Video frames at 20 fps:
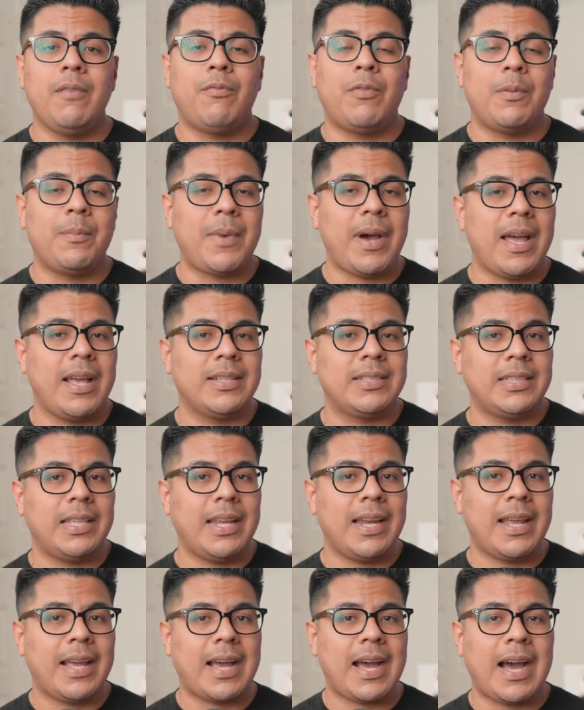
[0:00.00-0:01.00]
for my
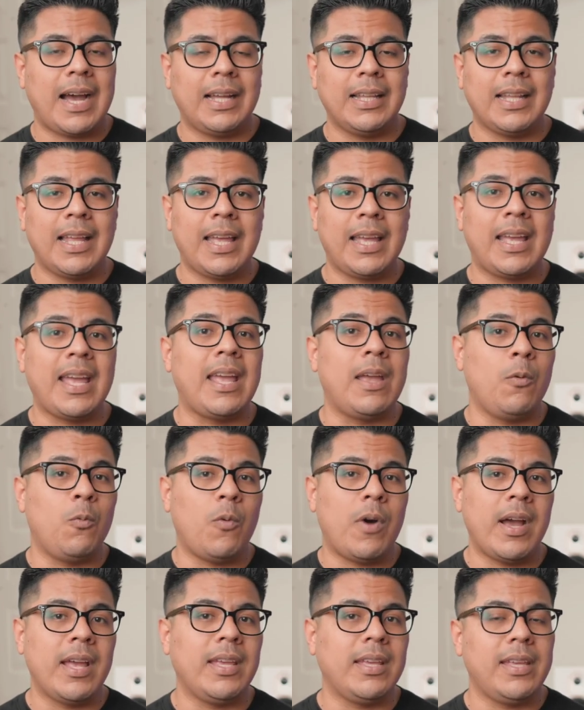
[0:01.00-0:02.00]
aesthetic, I like a
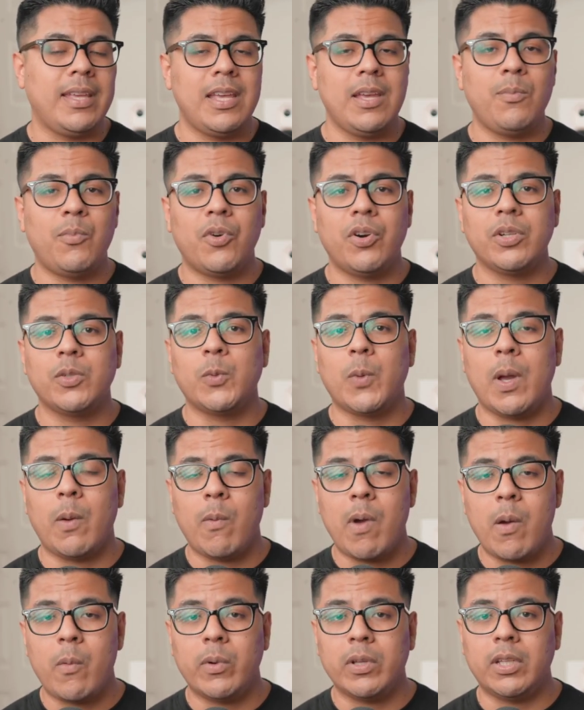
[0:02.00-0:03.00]
white keyboard, so I
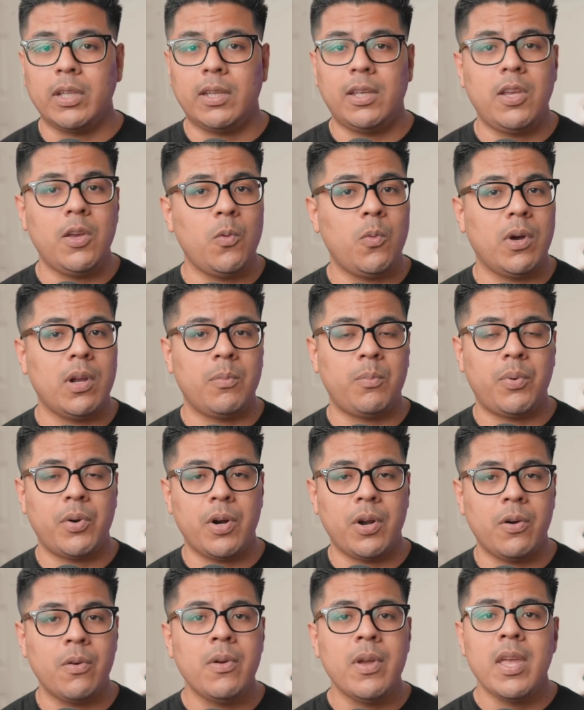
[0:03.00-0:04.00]
went with the Q1
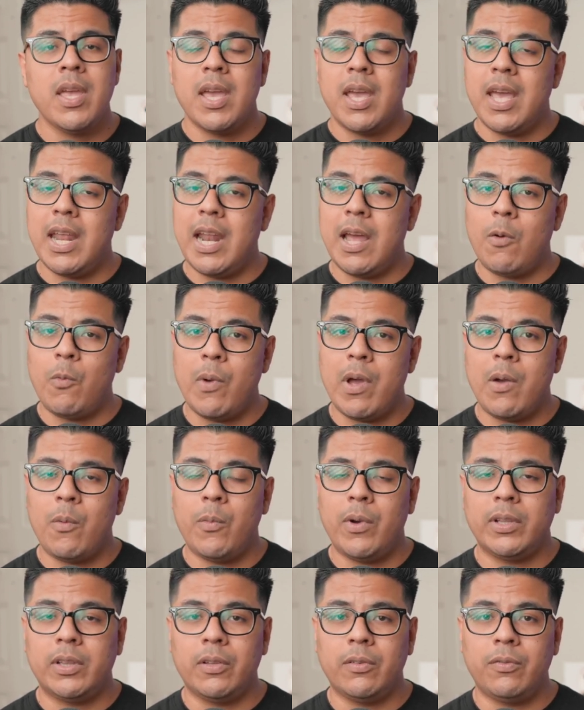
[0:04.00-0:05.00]
Pro, and I
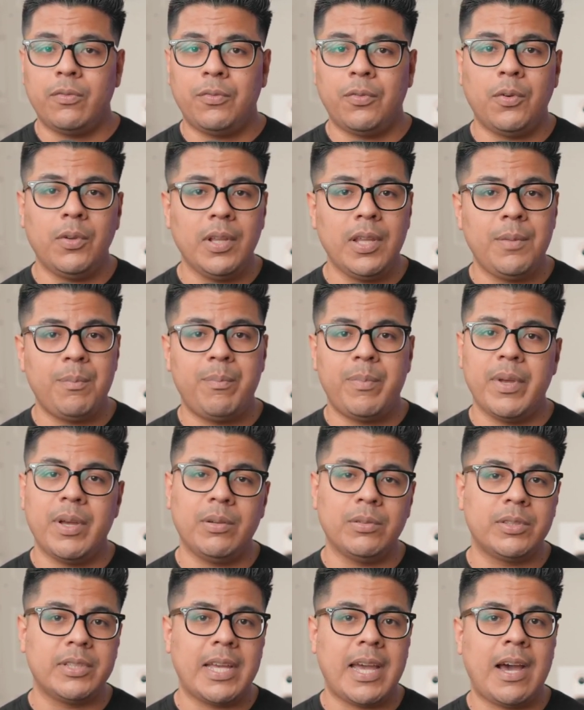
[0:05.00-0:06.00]
went with the fully
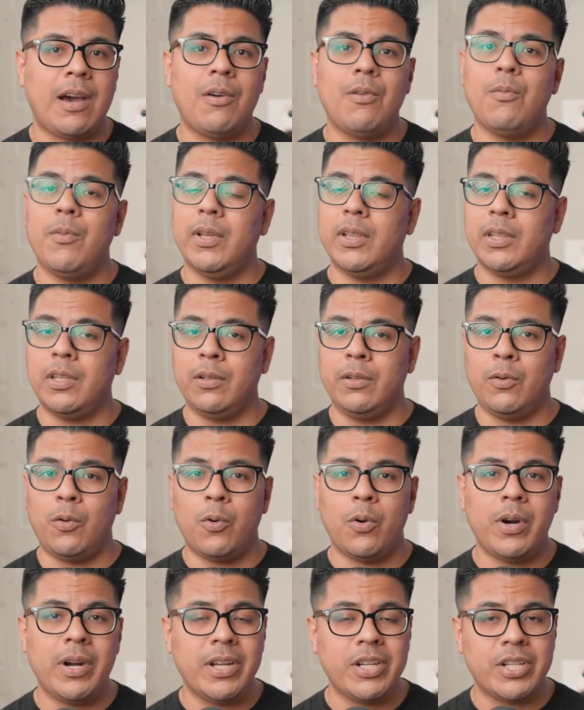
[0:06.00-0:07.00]
built out with the
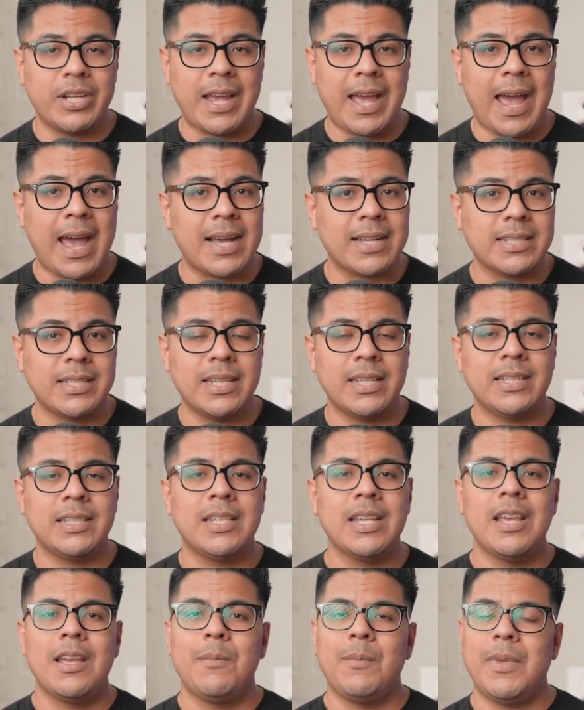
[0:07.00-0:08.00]
orange
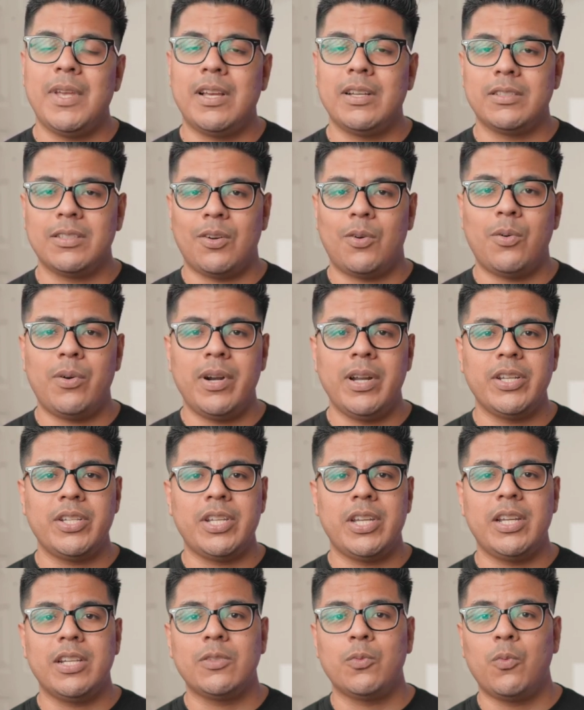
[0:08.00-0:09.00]
accents because
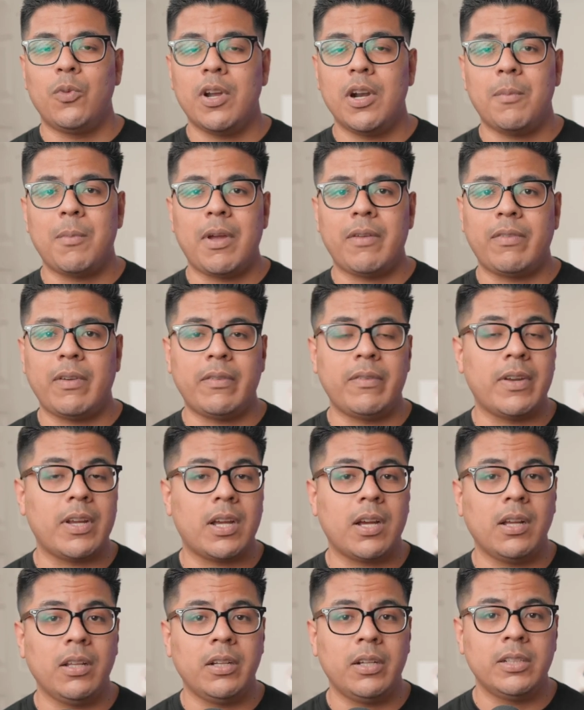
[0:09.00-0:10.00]
orange is one of my favorite
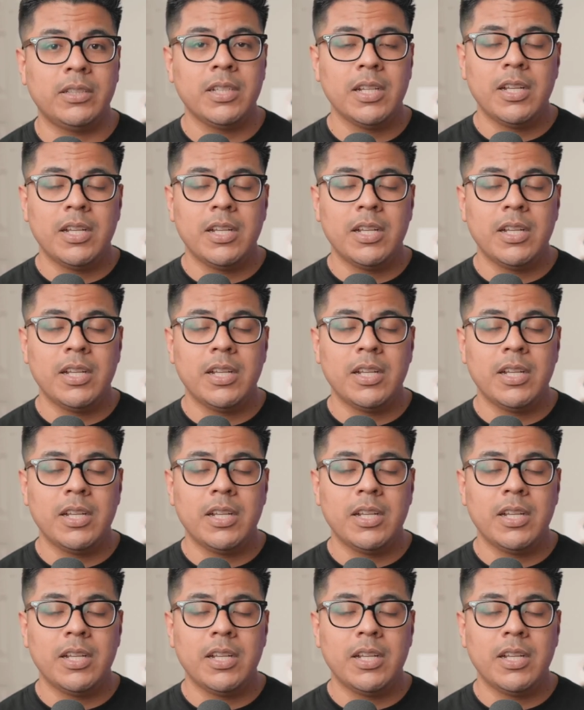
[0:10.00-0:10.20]
colors.